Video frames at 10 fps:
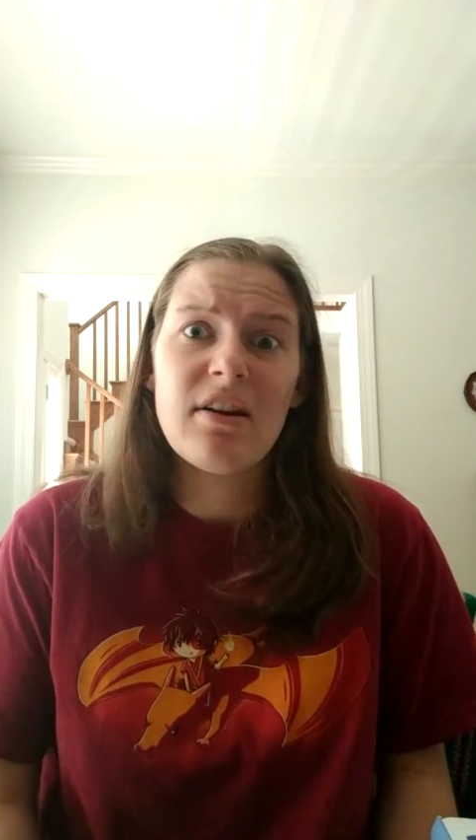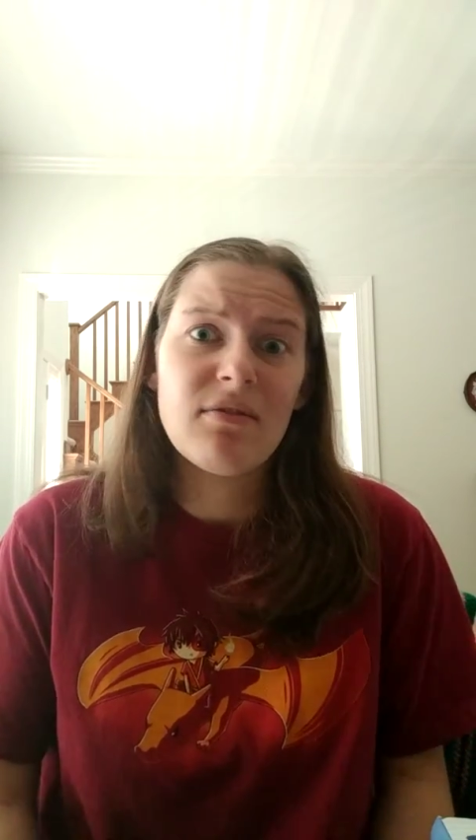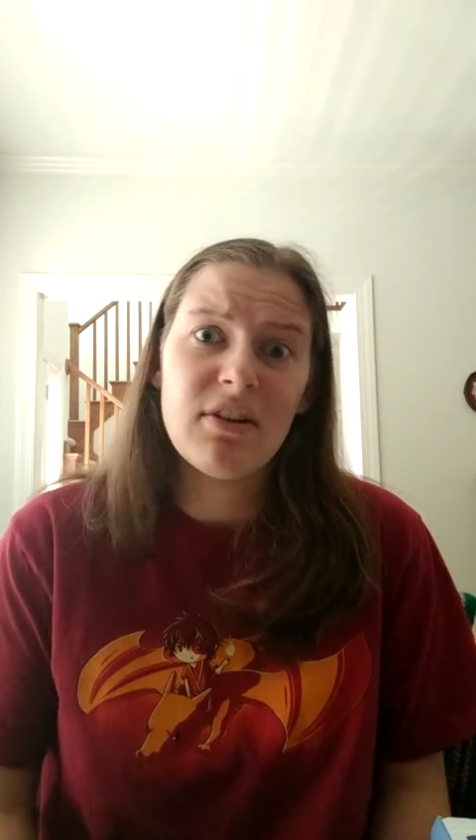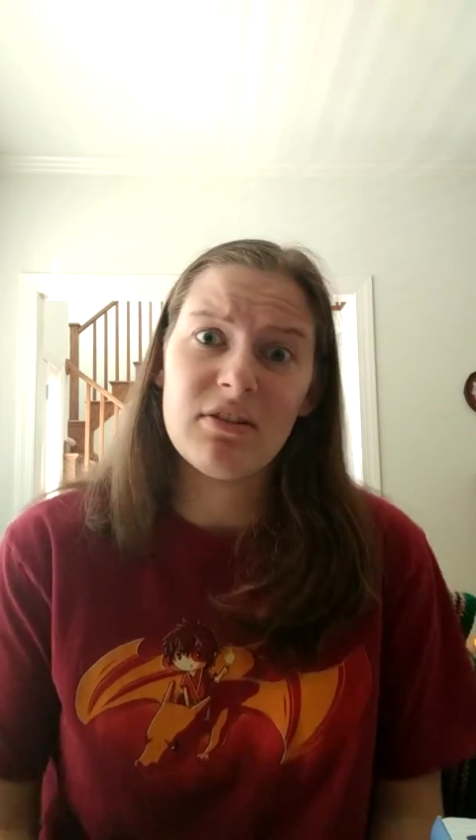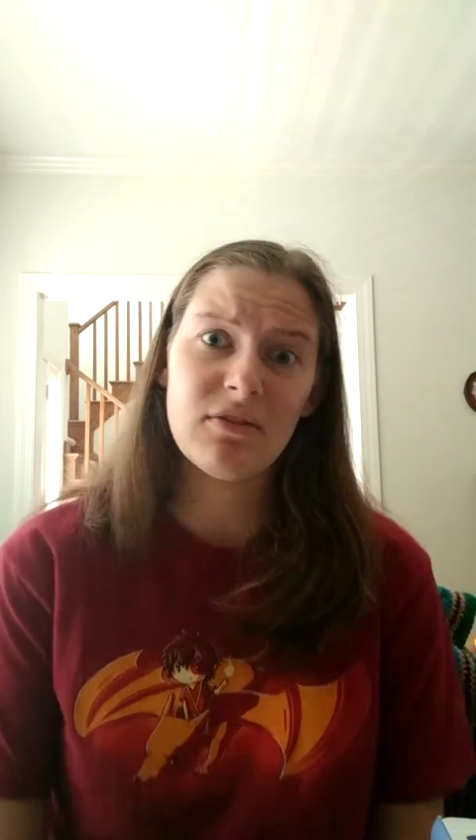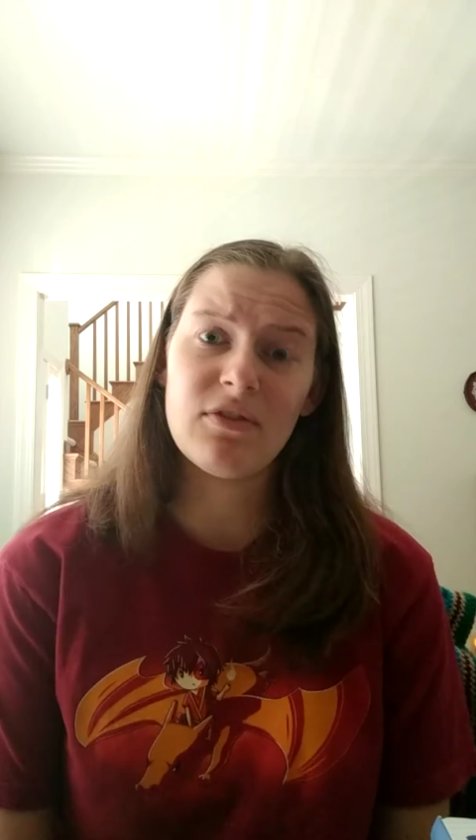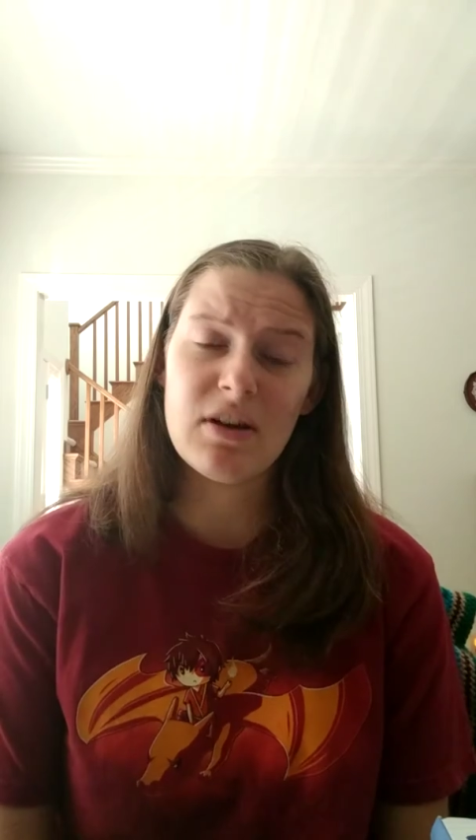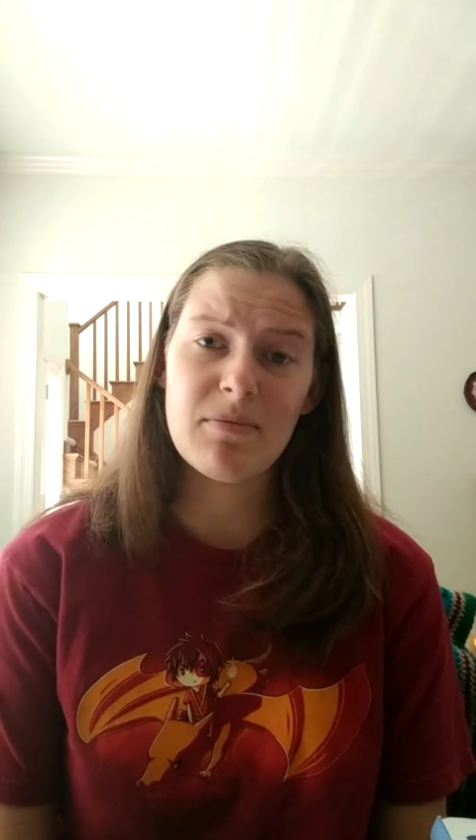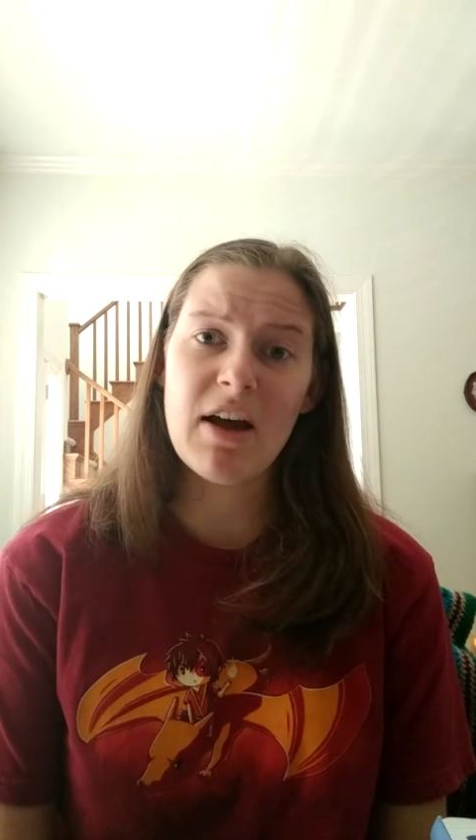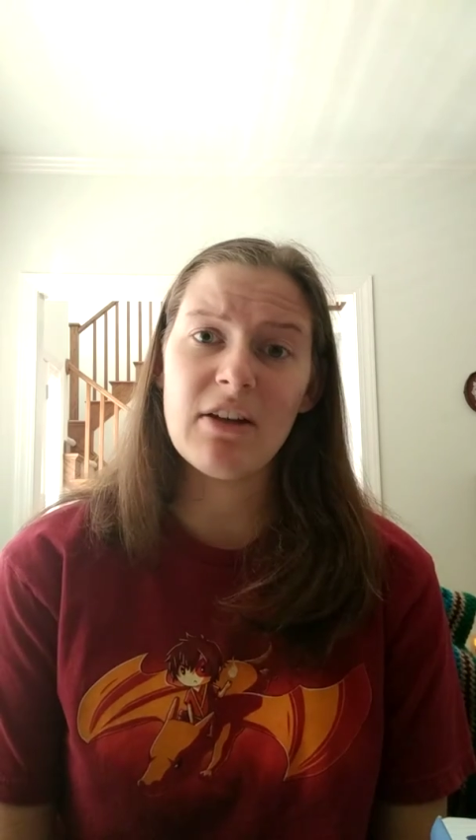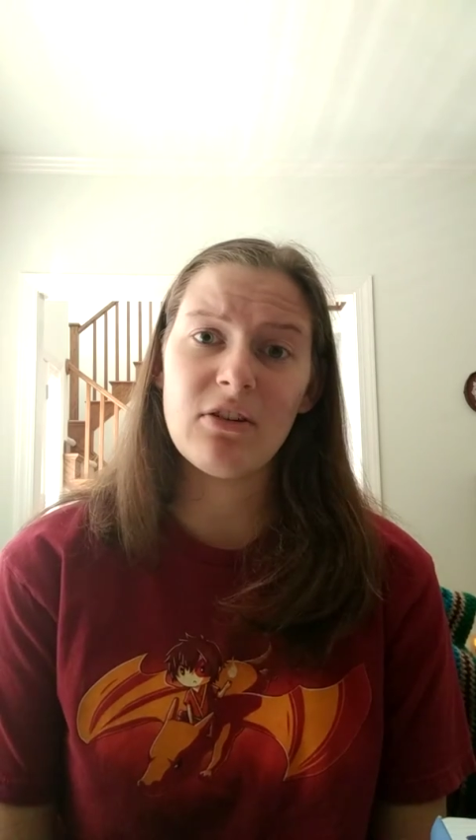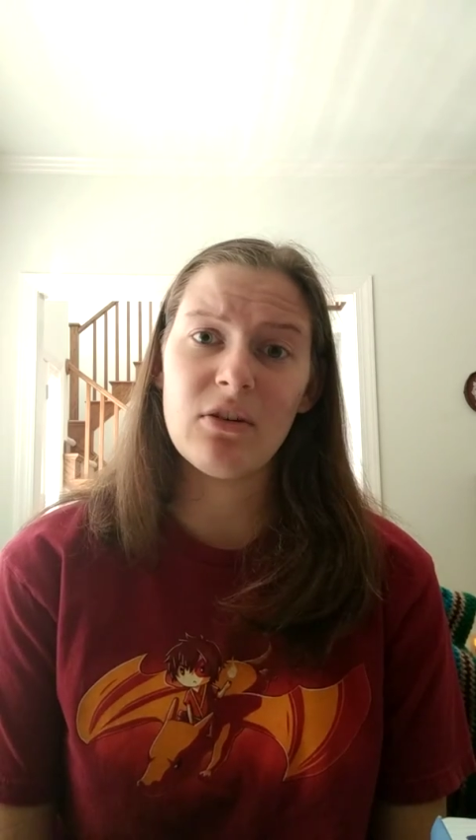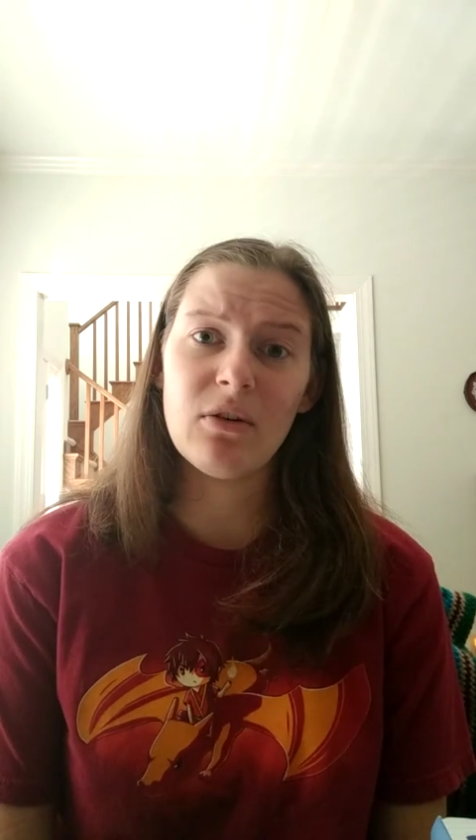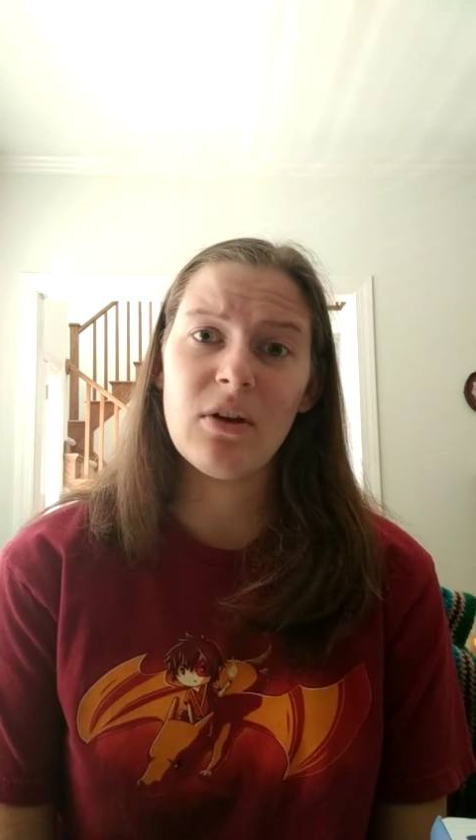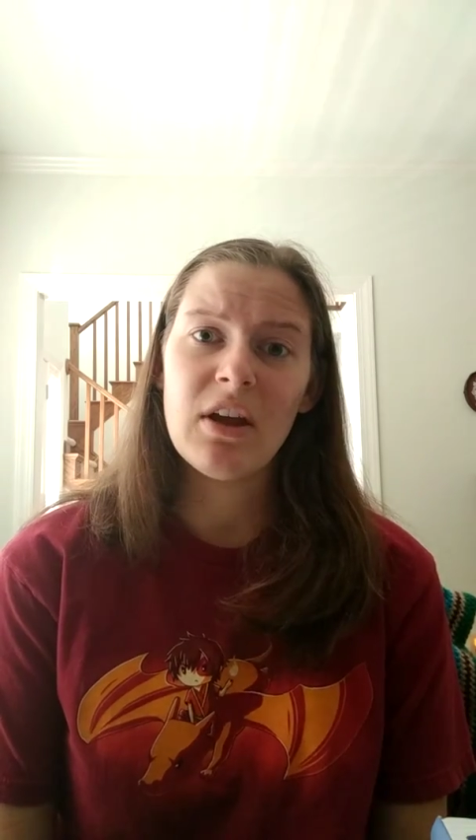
a reason for him not to.